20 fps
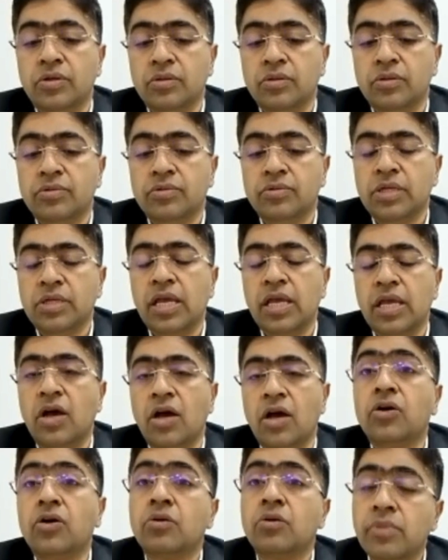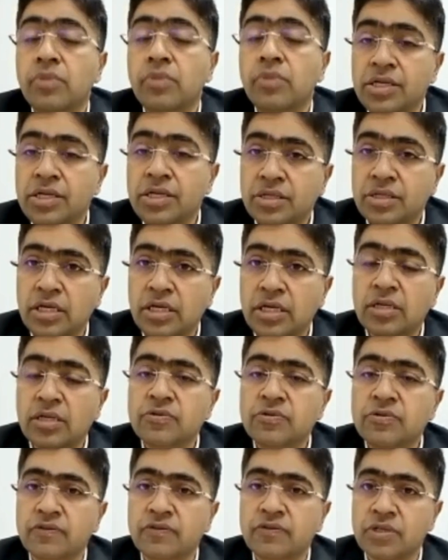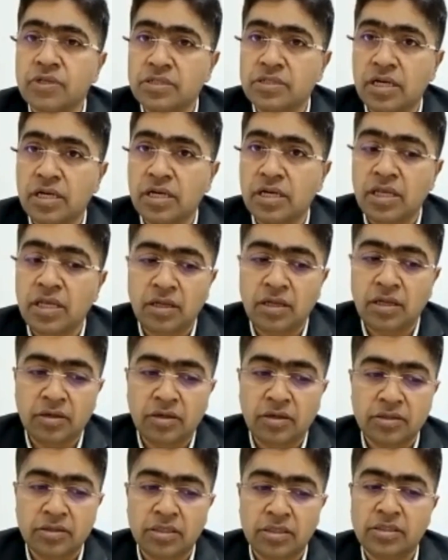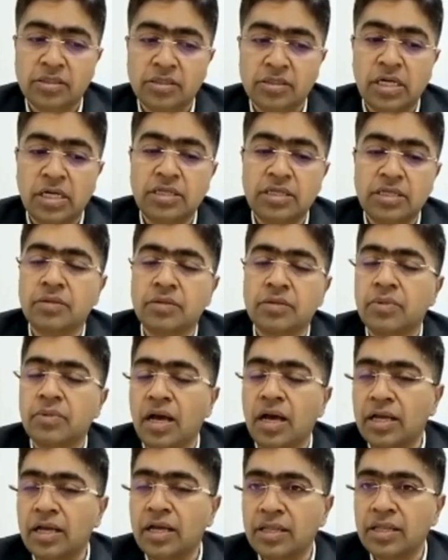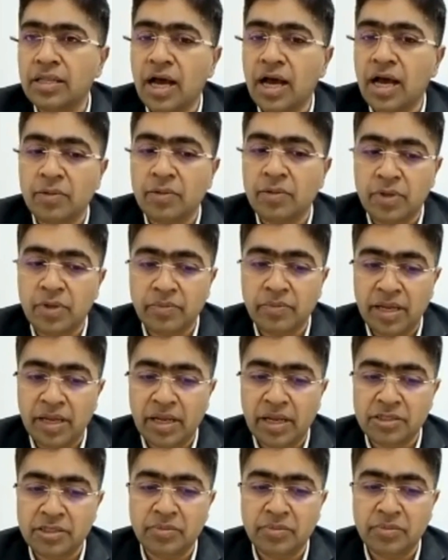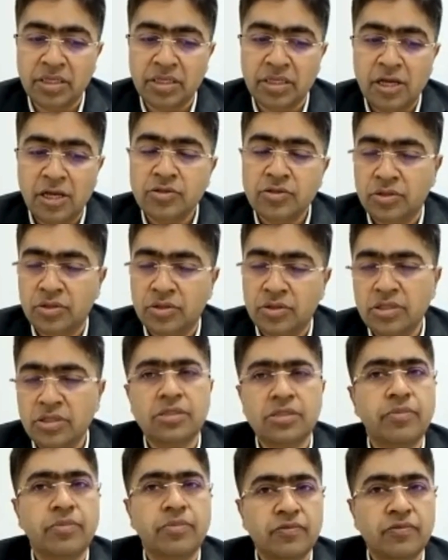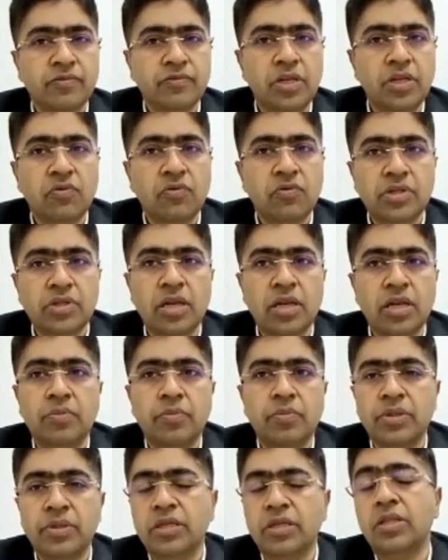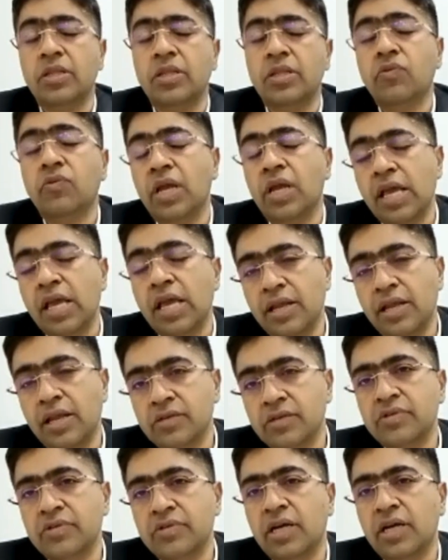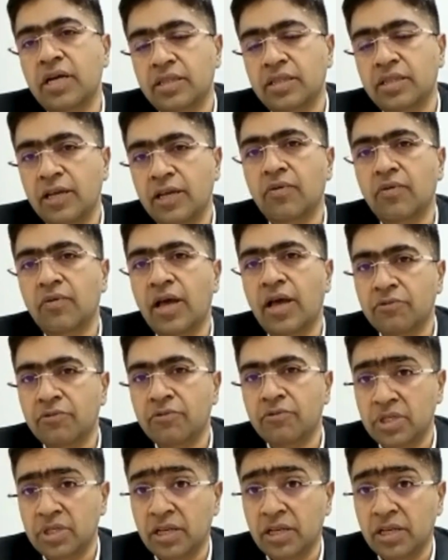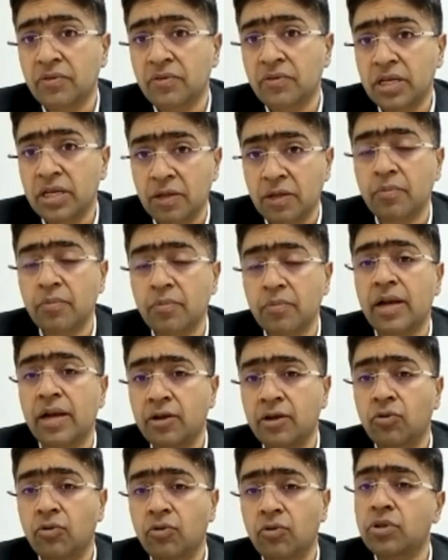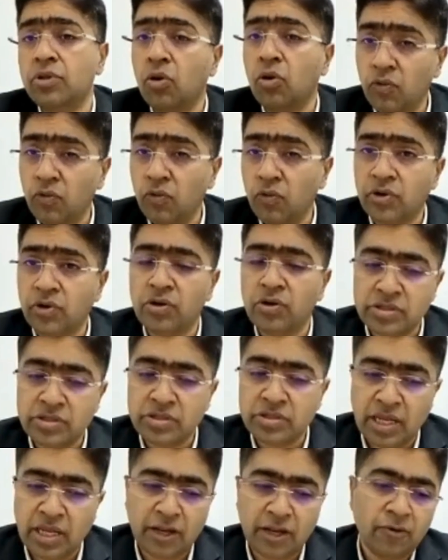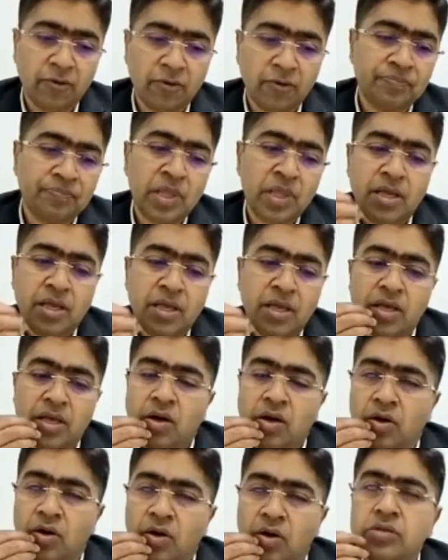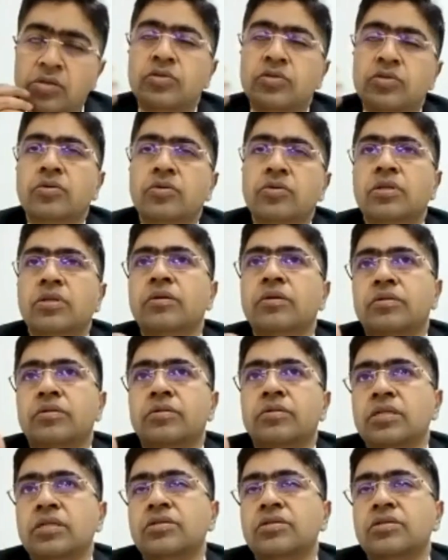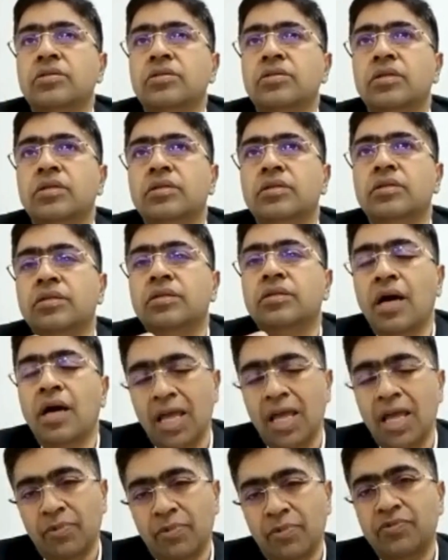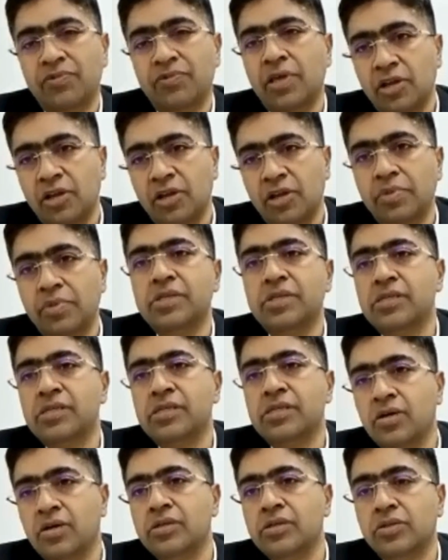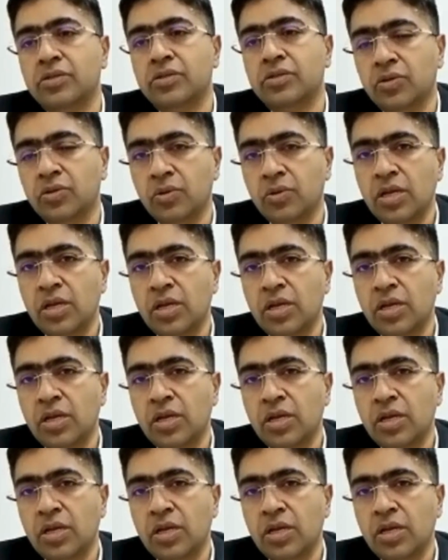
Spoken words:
say automation in terms of the study supply and the IP management. So these are some of the newer therapies, the newer areas which I think will have a significant impact on the overall scenario. Also, since the type of therapies has also